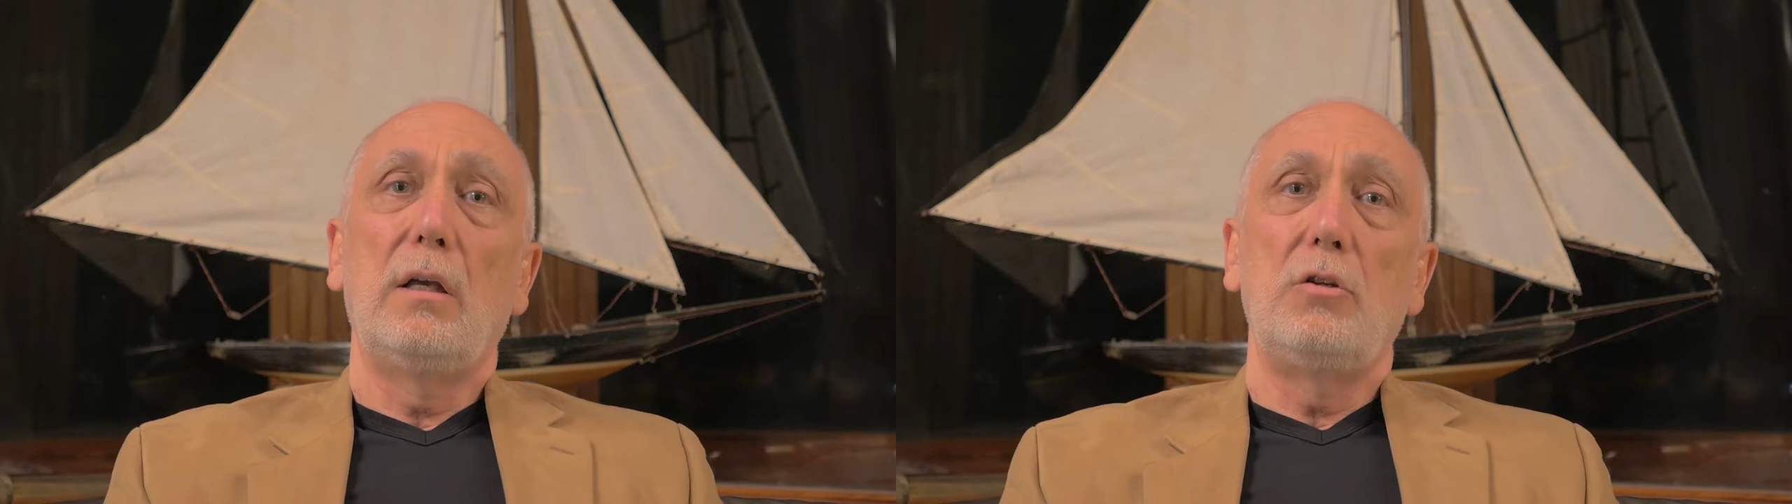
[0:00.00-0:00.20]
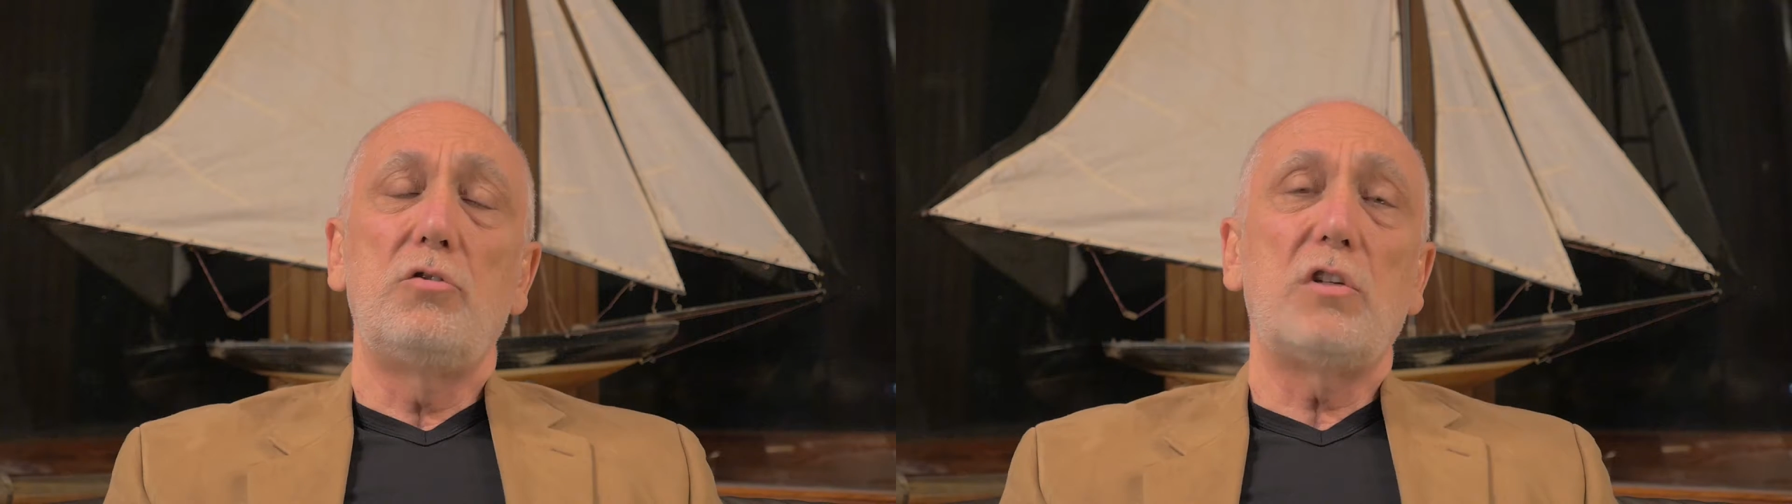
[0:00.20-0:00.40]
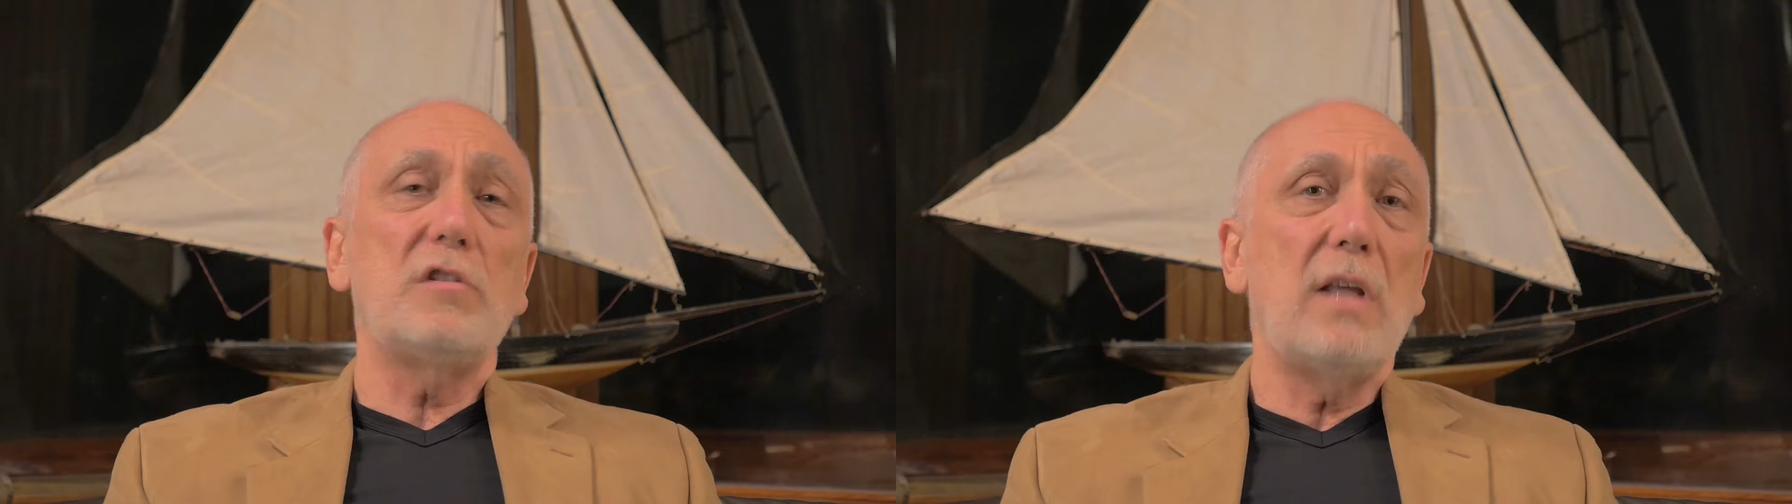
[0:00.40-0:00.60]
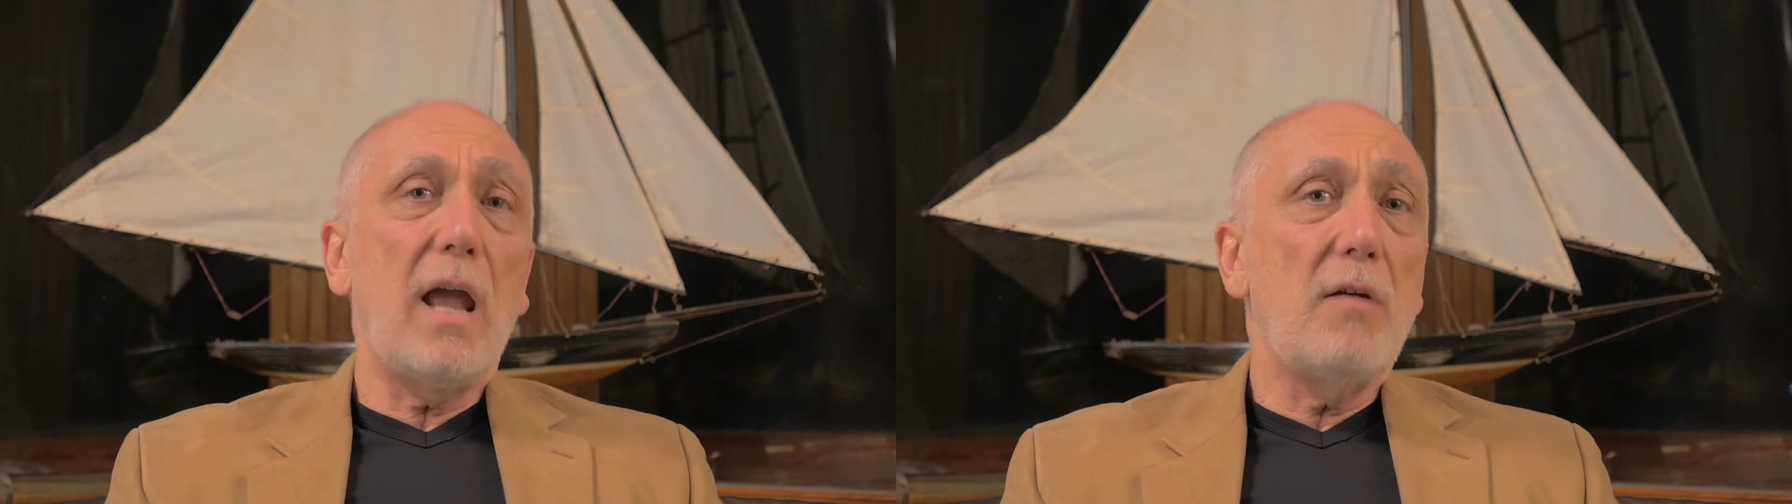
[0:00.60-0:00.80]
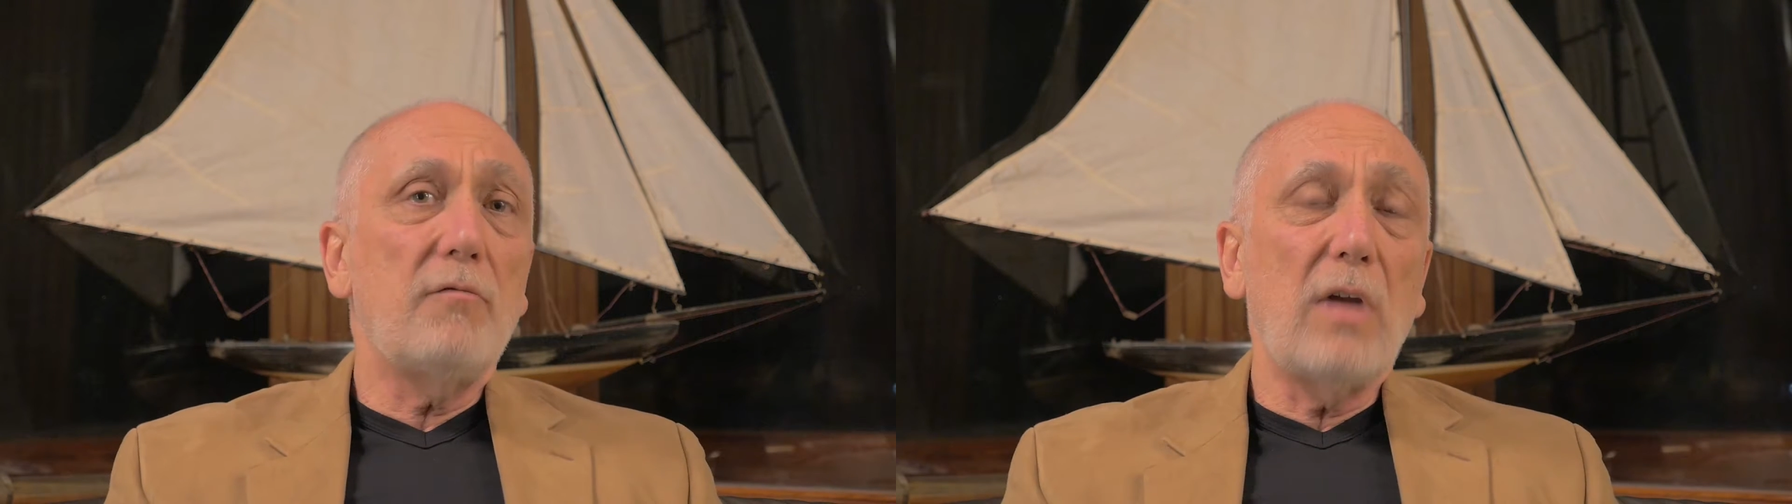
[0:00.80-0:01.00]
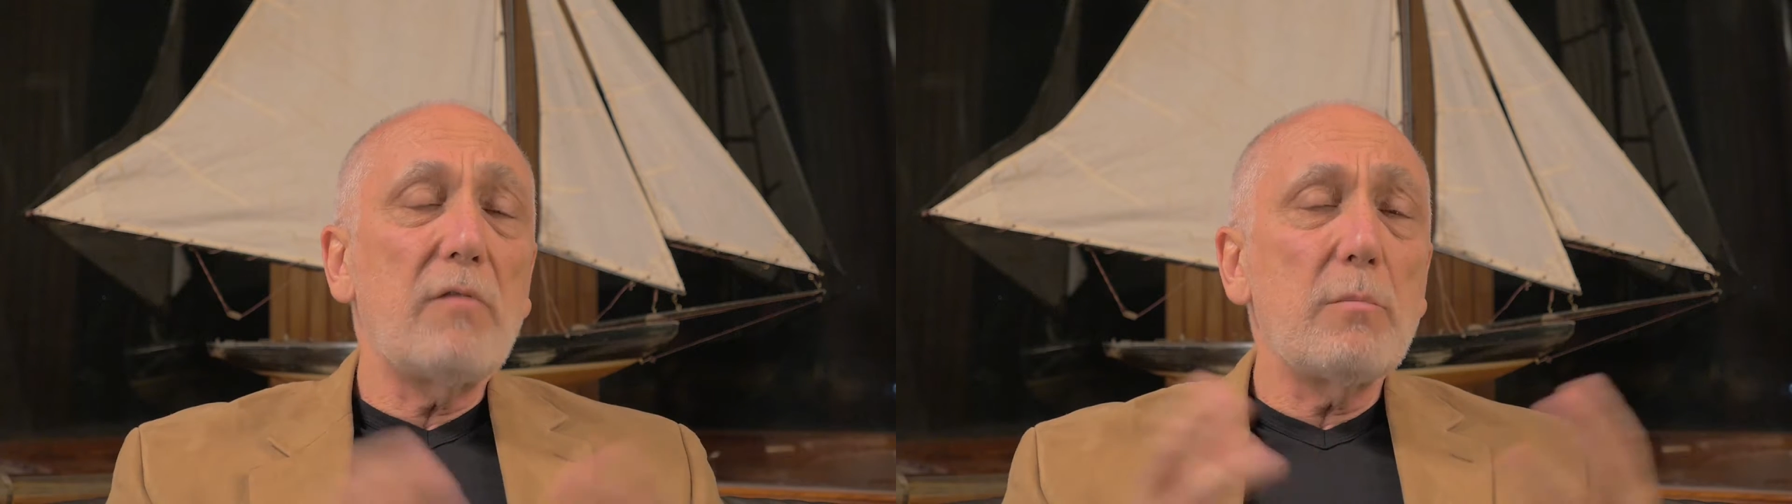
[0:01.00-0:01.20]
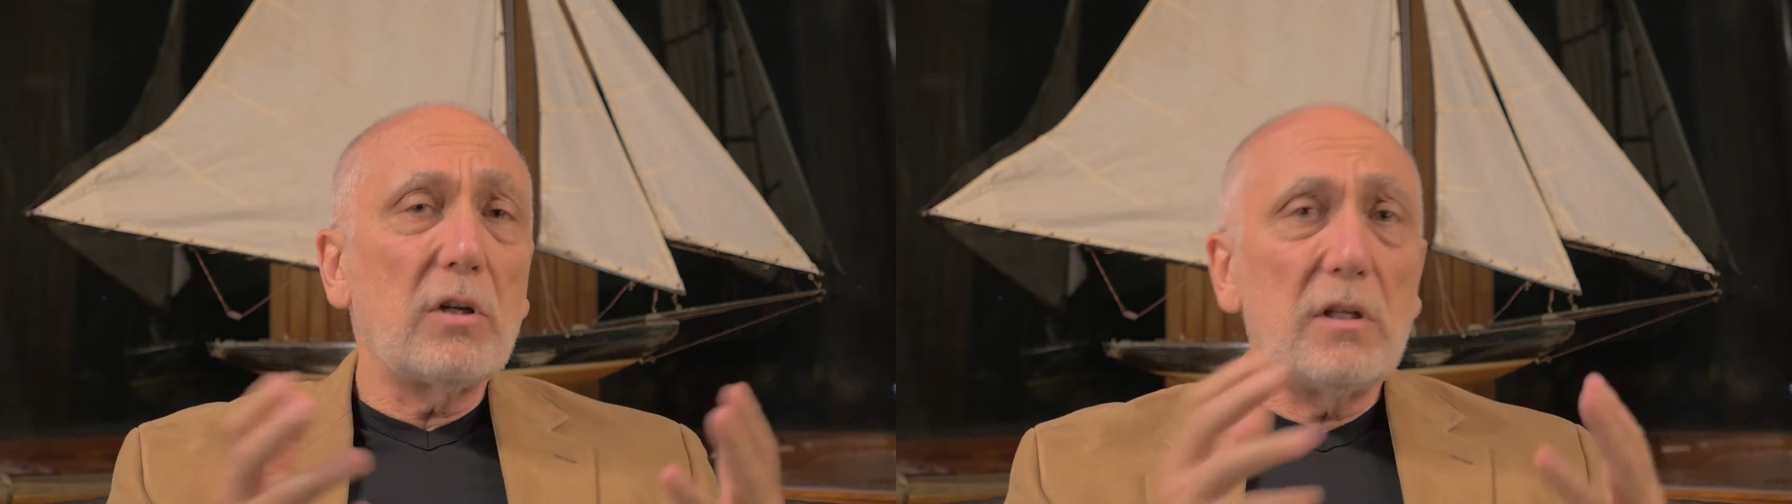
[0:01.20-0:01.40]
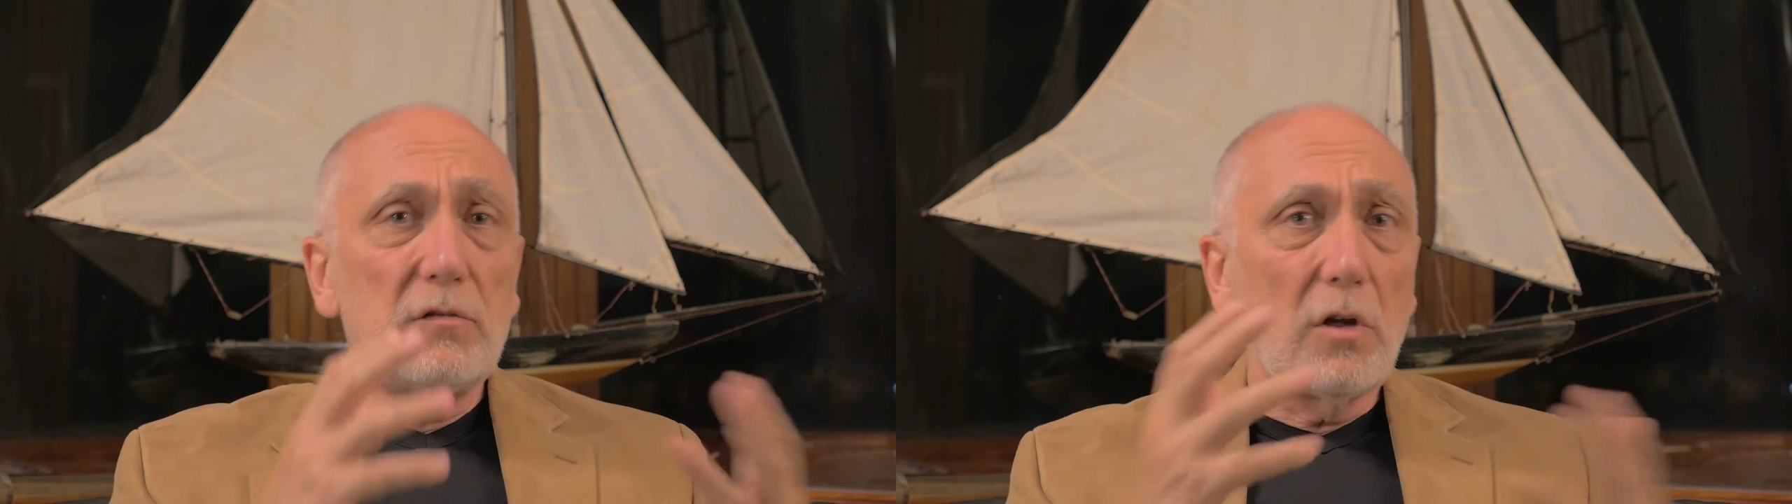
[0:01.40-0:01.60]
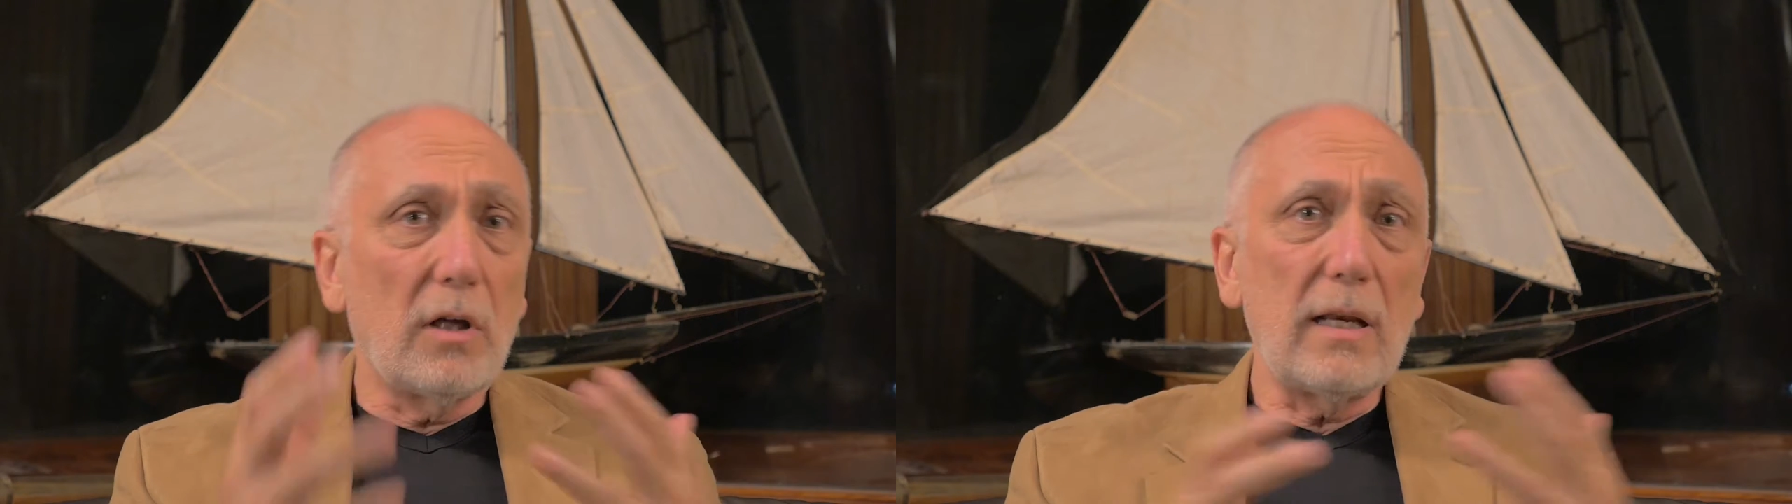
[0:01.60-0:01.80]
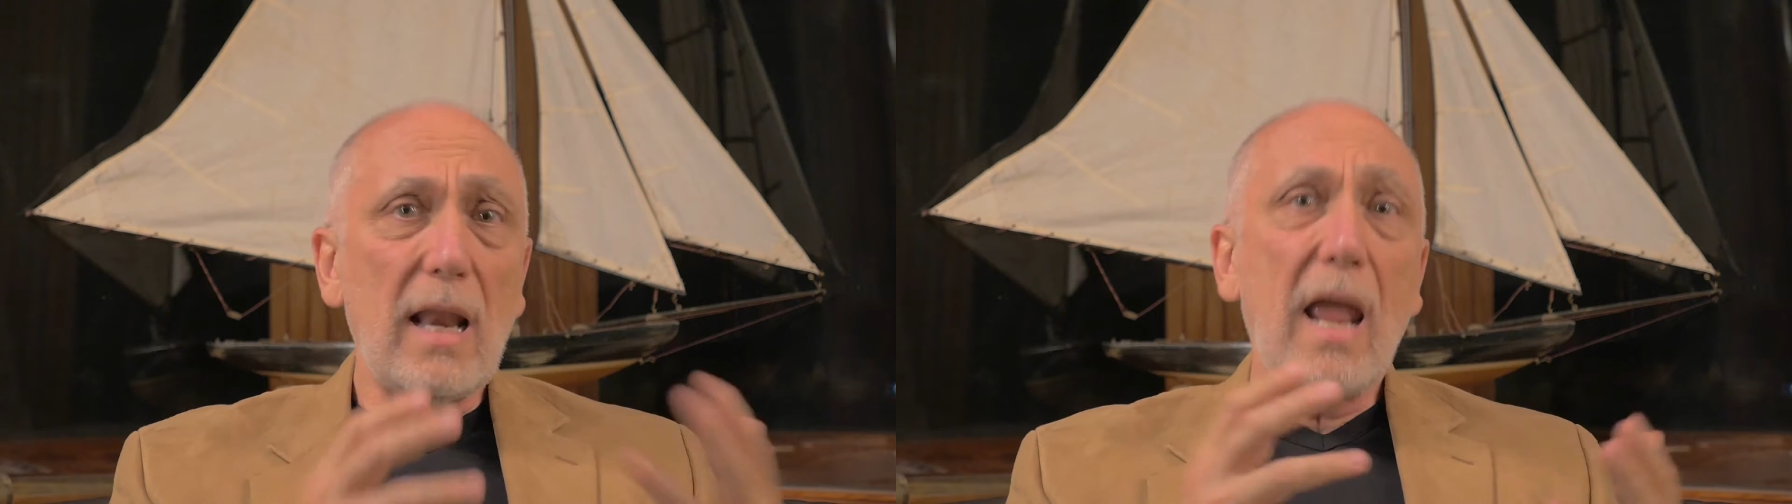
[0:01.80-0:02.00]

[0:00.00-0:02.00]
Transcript: You just have, everybody's got an